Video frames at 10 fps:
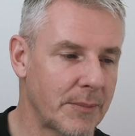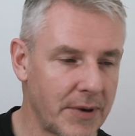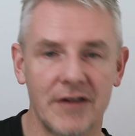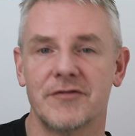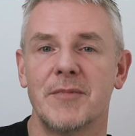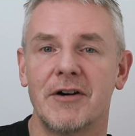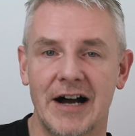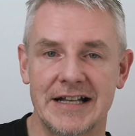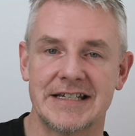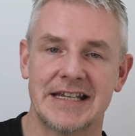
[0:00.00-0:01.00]
Apart from my
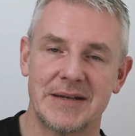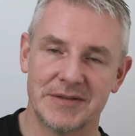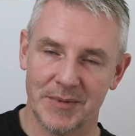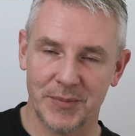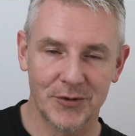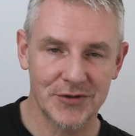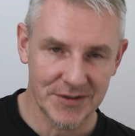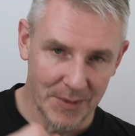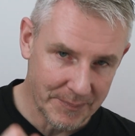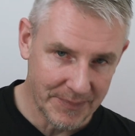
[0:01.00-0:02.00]
landscapes and my
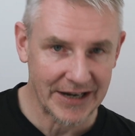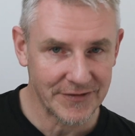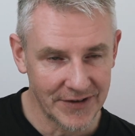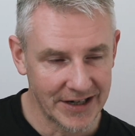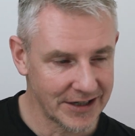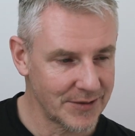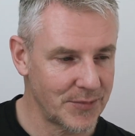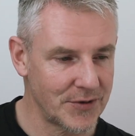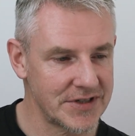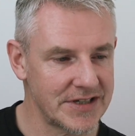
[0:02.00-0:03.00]
portraits, I'm a big fan of
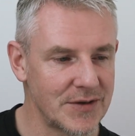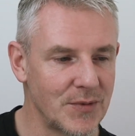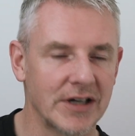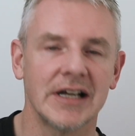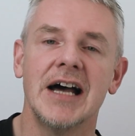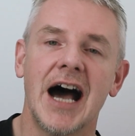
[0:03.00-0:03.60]
compositing work.